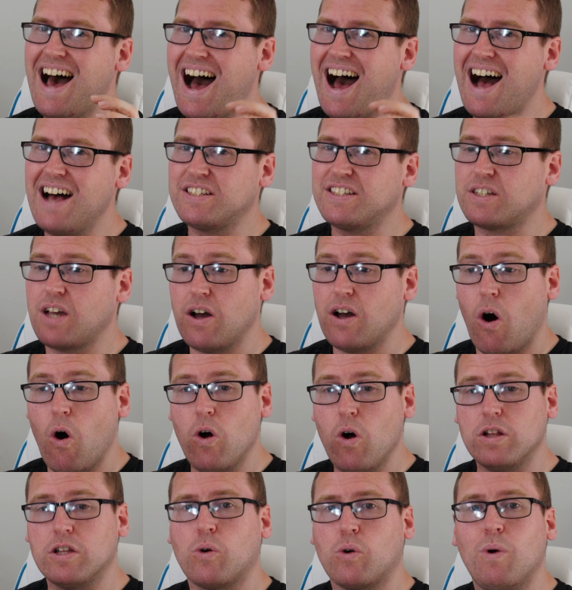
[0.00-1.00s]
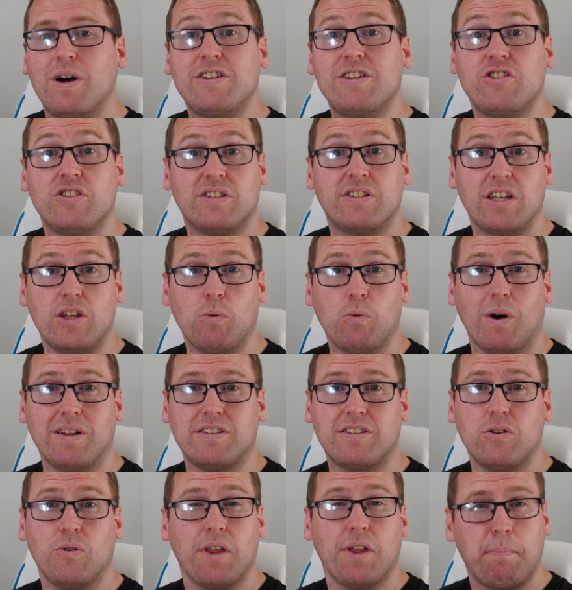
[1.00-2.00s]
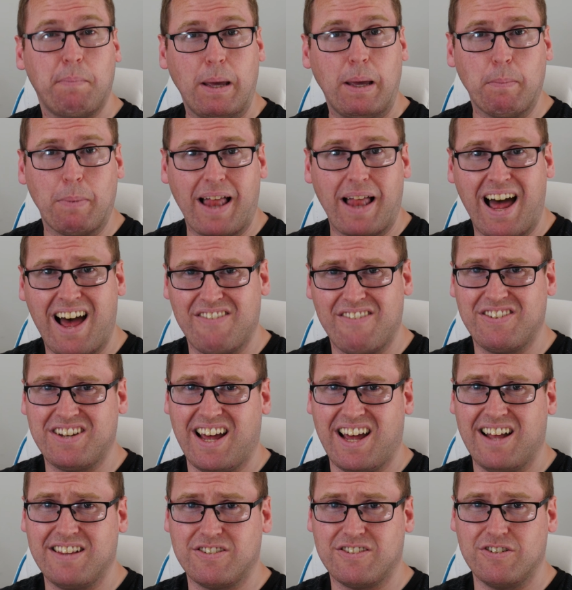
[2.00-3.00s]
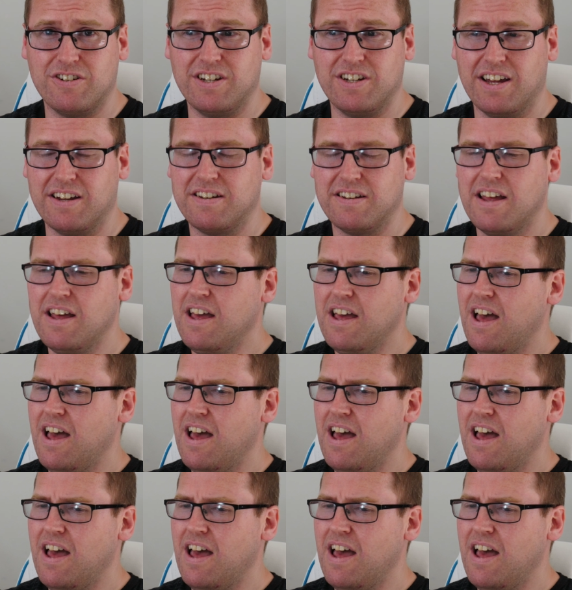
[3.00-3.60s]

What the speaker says: Ask all the questions that you want to know that people haven't answered yet.